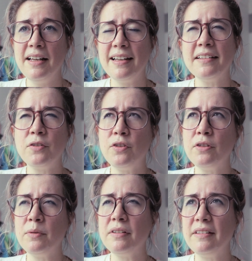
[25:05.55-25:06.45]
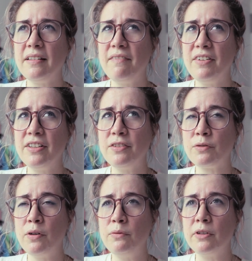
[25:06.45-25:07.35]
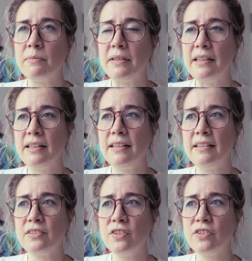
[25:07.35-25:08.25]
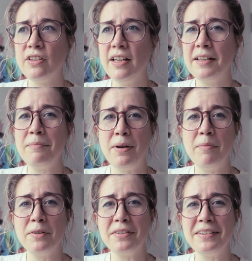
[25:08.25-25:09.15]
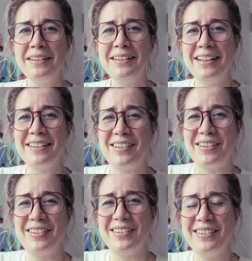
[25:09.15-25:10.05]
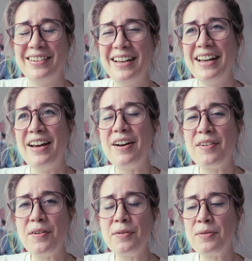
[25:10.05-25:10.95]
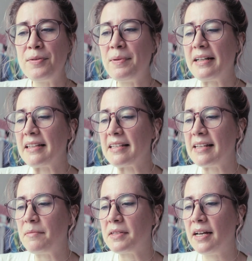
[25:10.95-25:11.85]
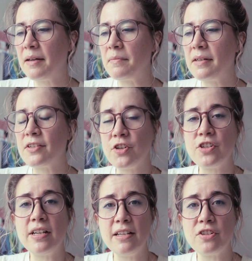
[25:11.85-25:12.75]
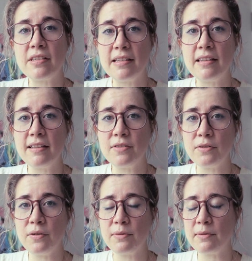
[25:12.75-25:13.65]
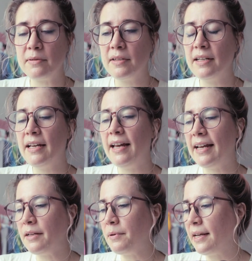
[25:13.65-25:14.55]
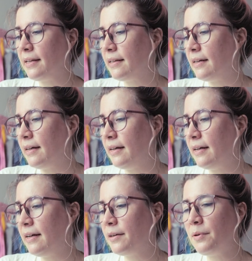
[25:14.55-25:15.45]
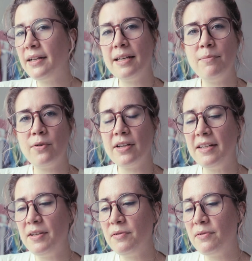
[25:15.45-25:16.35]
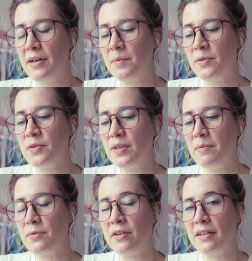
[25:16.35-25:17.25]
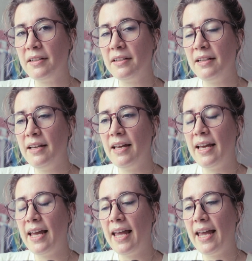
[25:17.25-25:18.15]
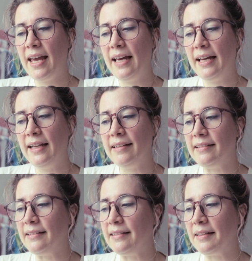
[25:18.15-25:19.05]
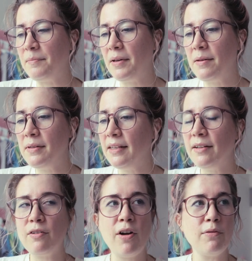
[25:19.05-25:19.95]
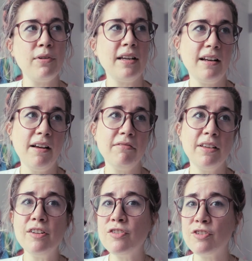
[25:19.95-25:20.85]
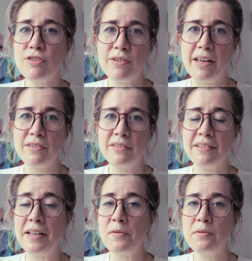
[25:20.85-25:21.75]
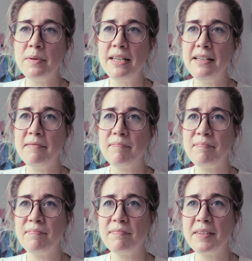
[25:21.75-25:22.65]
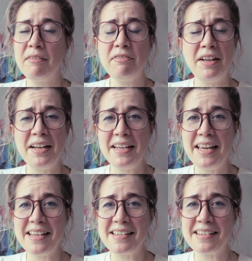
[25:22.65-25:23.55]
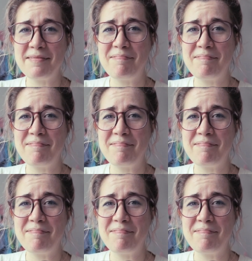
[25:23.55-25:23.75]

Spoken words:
I guess horrible is a very strong word, but like, it's such a like bummer thing to go through, but at the same time it's such an interesting thing to go through. Anyway, I don't want to keep boring you. I'm going to keep drawing, and maybe later on we can have lunch together. That will be fun, I guess.